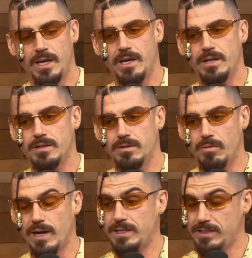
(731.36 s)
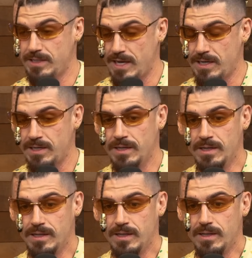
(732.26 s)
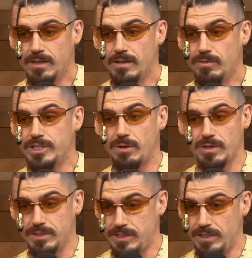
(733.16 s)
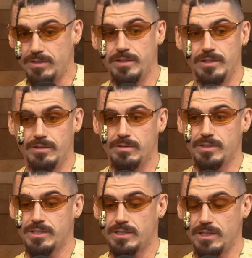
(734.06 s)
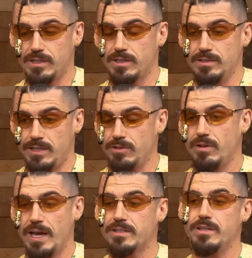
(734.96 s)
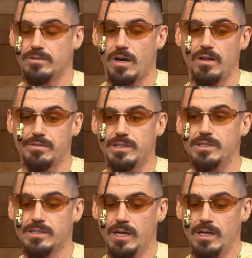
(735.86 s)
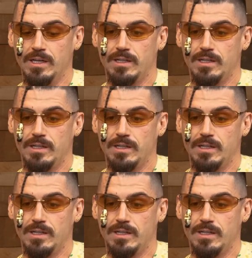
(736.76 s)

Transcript: And what I did then, which I will continue to do, and which is the continual antidote to all of this,